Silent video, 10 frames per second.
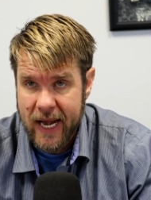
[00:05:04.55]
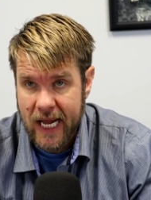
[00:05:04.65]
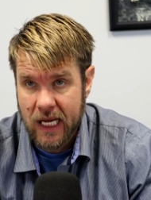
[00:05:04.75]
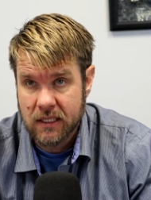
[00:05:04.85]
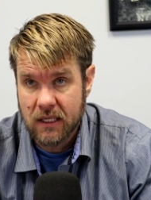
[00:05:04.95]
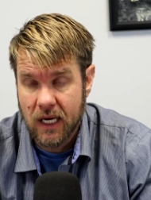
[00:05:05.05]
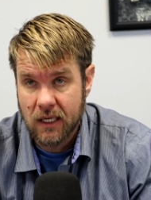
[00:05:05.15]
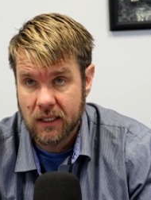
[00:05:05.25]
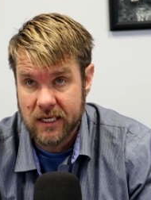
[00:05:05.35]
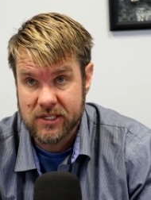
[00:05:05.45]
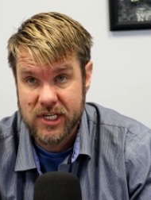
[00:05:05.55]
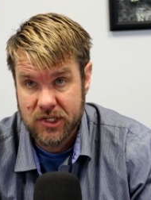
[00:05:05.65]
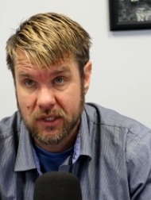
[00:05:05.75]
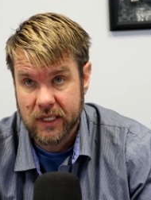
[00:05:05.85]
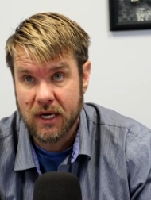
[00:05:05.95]
and
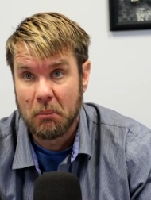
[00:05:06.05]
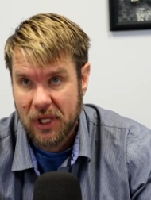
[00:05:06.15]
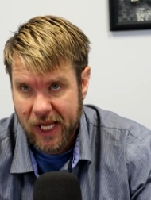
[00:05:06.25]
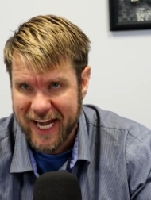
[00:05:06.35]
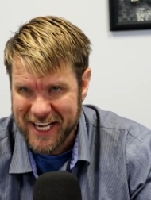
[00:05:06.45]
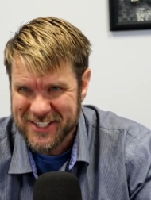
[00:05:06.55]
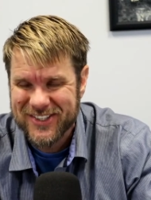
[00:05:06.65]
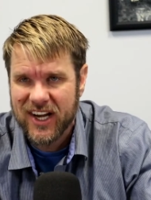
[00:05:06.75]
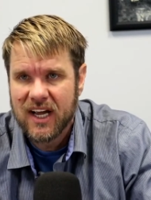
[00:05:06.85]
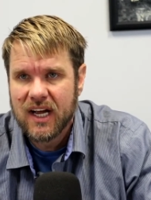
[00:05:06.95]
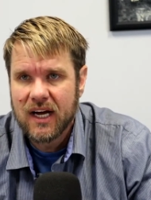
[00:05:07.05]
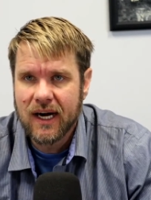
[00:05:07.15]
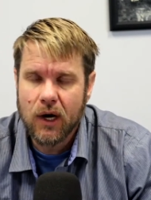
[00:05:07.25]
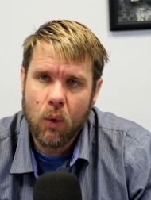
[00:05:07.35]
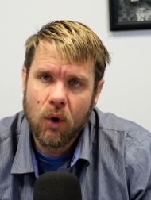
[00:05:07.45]
essentially complains
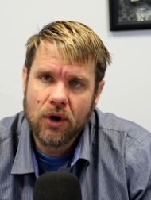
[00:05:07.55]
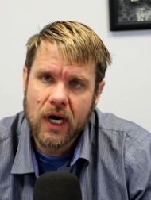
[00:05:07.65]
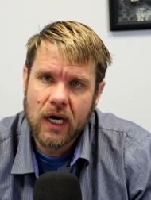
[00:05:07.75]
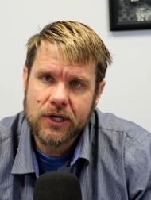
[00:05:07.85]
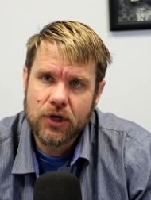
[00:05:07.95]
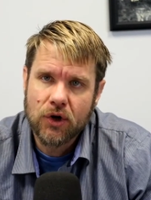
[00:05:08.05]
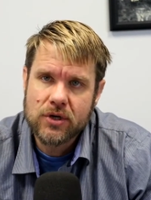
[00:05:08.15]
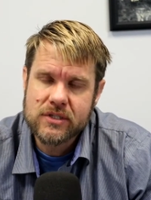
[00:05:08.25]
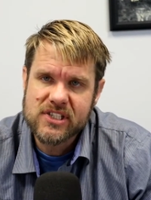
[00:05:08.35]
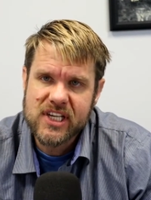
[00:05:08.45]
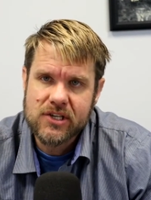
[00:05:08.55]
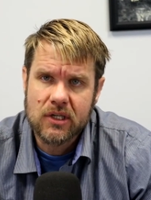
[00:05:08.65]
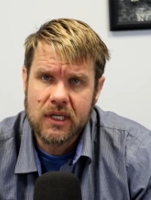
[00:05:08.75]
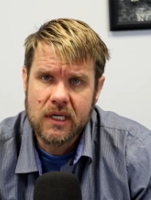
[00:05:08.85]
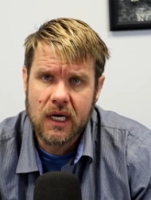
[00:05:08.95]
or turns
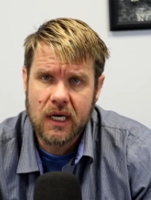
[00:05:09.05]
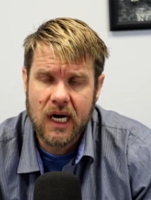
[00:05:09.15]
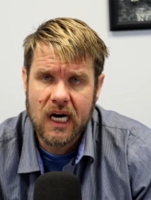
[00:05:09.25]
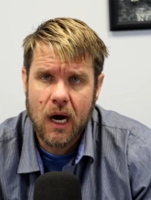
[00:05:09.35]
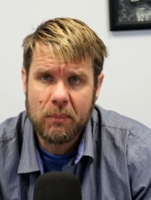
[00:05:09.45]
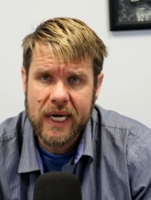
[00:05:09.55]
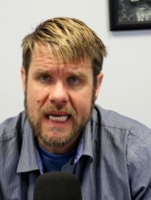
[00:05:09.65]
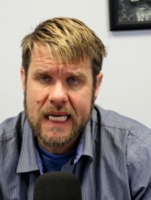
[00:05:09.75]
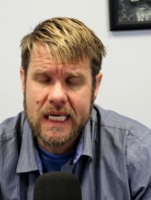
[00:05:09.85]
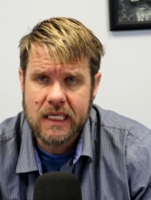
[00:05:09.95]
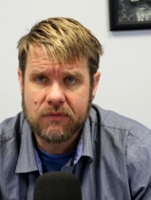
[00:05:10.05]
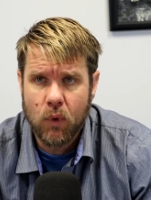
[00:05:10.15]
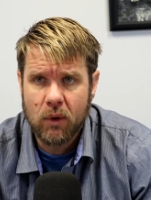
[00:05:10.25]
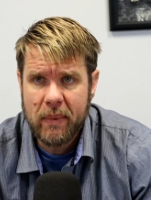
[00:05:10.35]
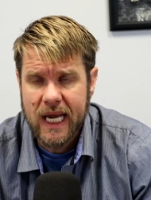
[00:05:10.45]
essentially a company in
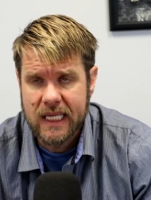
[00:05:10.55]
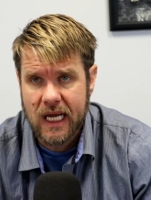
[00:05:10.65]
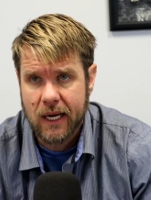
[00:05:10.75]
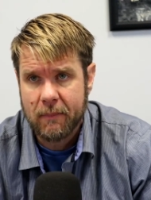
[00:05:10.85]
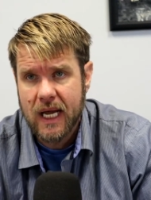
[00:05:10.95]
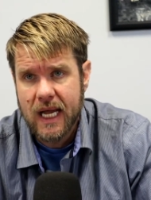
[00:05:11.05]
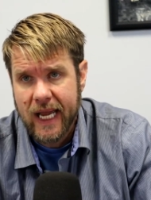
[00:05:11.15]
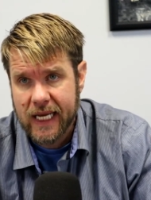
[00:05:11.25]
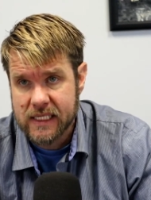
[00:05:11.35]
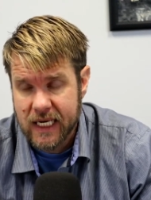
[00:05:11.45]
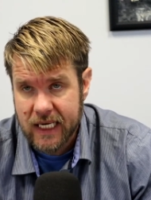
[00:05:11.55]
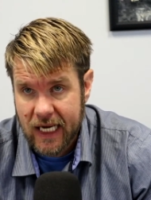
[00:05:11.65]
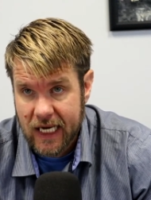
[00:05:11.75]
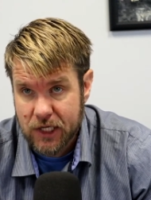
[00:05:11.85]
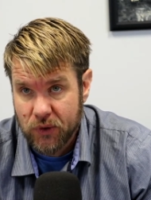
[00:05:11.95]
for paying them as a
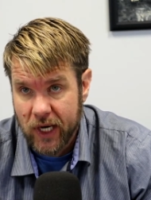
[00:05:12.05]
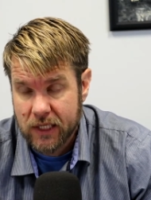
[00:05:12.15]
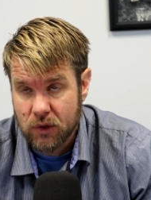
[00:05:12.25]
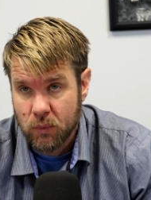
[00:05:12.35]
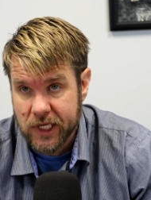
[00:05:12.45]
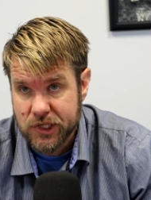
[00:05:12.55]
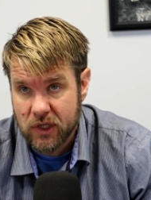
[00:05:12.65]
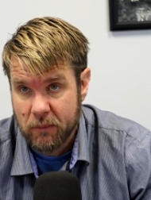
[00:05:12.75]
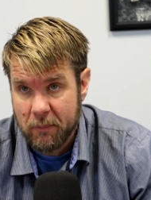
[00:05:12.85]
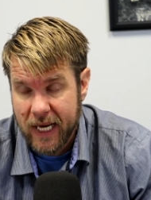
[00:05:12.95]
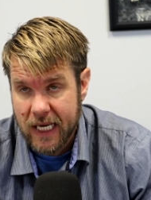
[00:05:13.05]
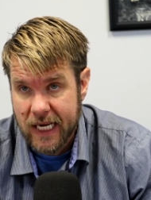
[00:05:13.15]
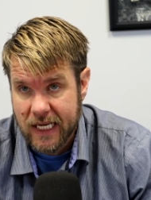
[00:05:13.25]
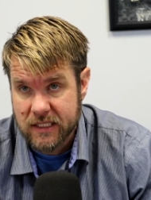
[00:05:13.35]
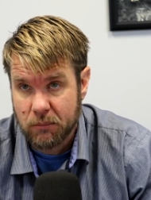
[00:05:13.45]
contractor when they should have been paid
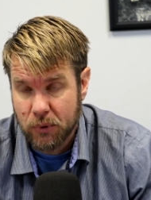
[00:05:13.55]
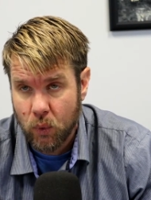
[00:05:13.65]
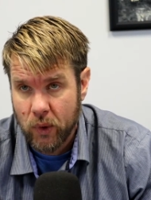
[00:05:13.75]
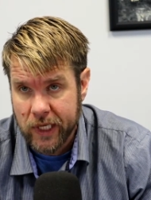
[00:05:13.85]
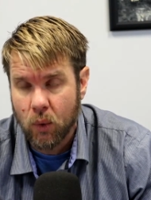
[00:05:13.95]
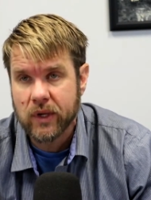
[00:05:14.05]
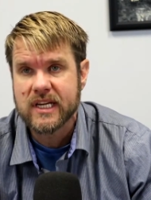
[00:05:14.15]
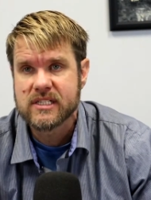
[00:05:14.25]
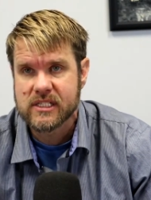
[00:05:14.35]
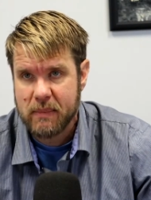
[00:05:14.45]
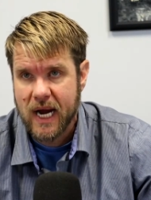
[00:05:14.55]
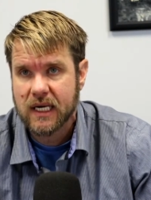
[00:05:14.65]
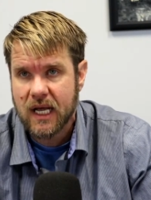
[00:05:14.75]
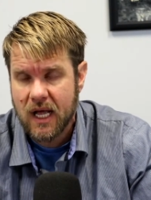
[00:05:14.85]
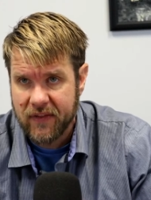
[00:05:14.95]
as an employee, or they
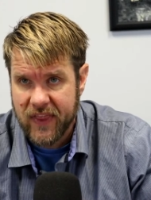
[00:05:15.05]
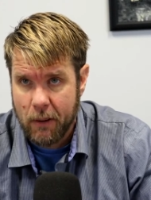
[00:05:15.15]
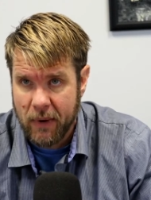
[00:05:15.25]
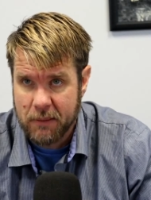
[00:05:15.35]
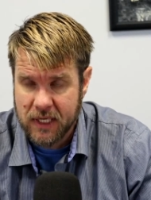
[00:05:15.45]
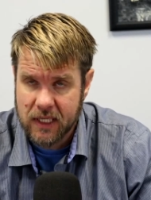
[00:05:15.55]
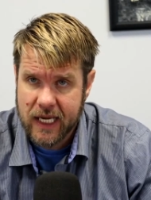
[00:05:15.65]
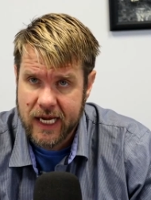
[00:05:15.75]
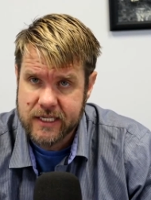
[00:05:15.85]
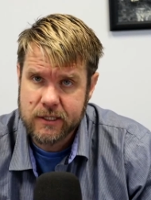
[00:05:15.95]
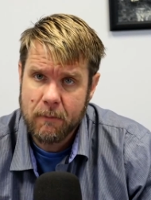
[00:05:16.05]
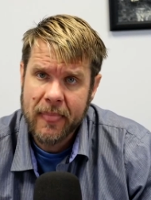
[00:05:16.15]
suspect that that might be the case.